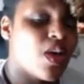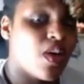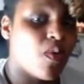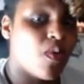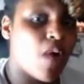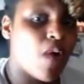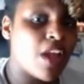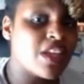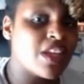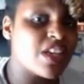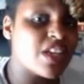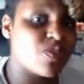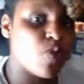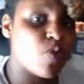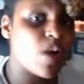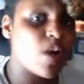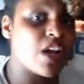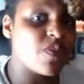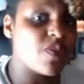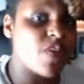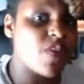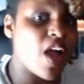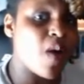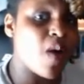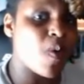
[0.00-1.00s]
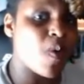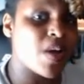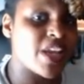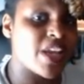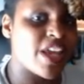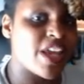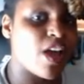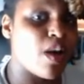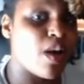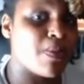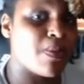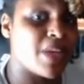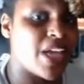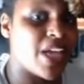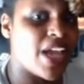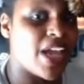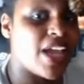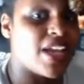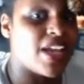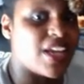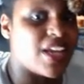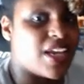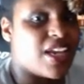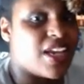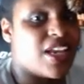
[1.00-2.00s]
unless one of y'all want to help me
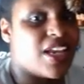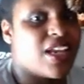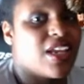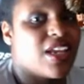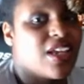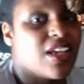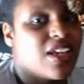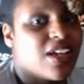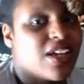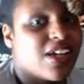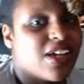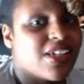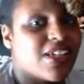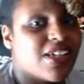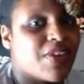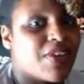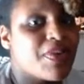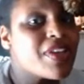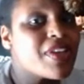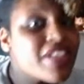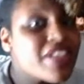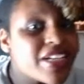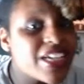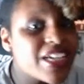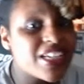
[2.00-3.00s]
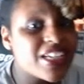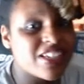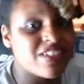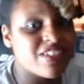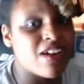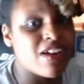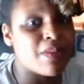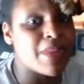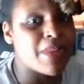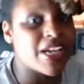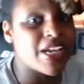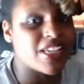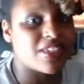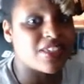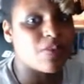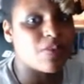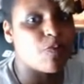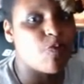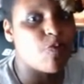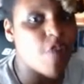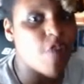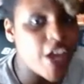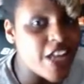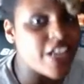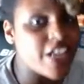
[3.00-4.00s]
edit. Because I really need to start making
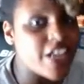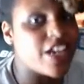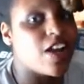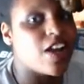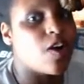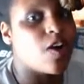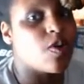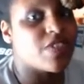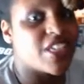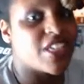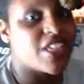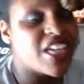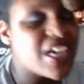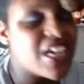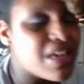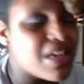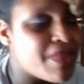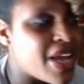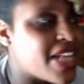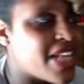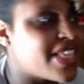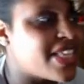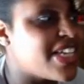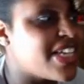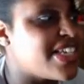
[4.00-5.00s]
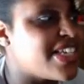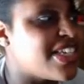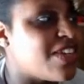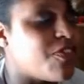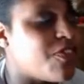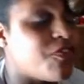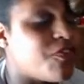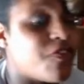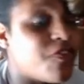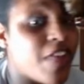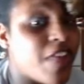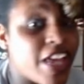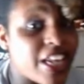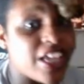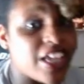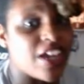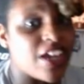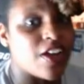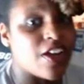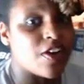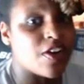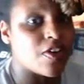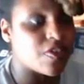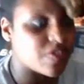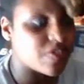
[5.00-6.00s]
some videos. I need to make these into
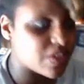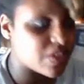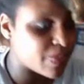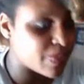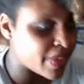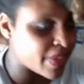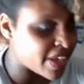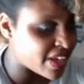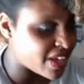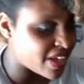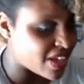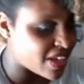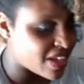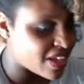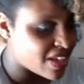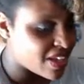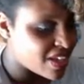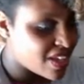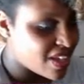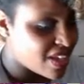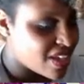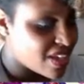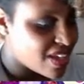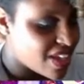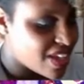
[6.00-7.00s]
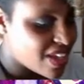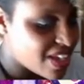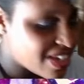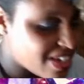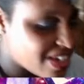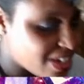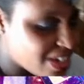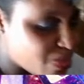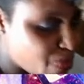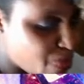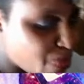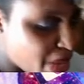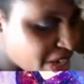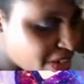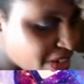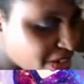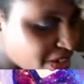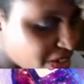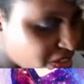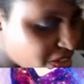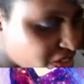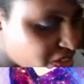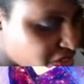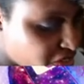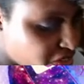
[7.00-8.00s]
videos. But it's just better
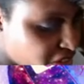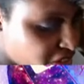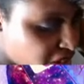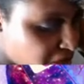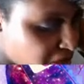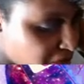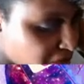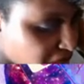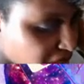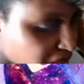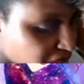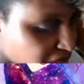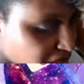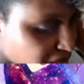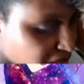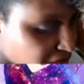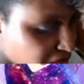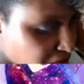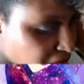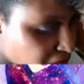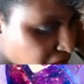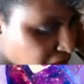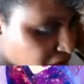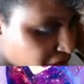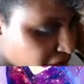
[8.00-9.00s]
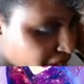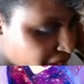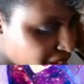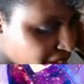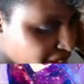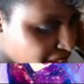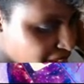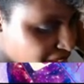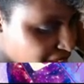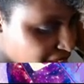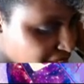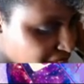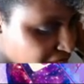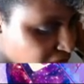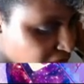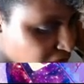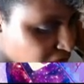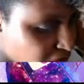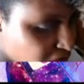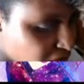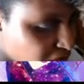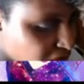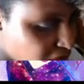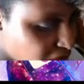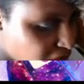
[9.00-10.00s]
to stream it. Tomorrow I ain't got
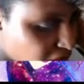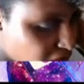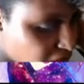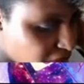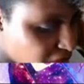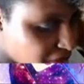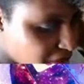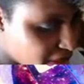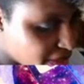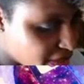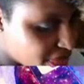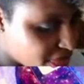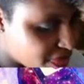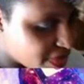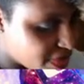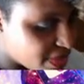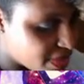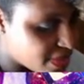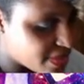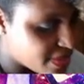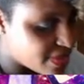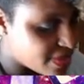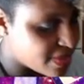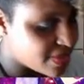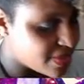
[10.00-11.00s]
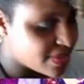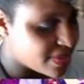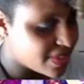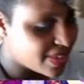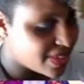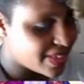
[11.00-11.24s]
school. Oh, good for you.